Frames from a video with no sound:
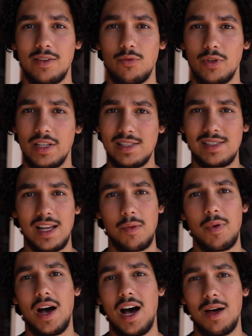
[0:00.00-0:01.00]
it really set
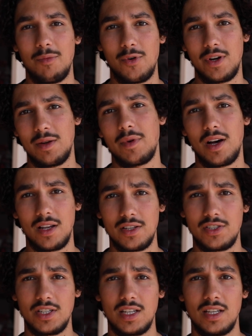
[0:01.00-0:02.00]
apart marine
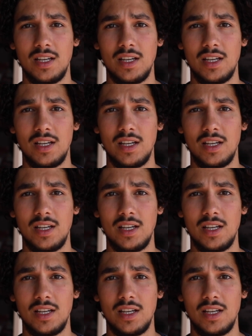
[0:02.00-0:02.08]
biology,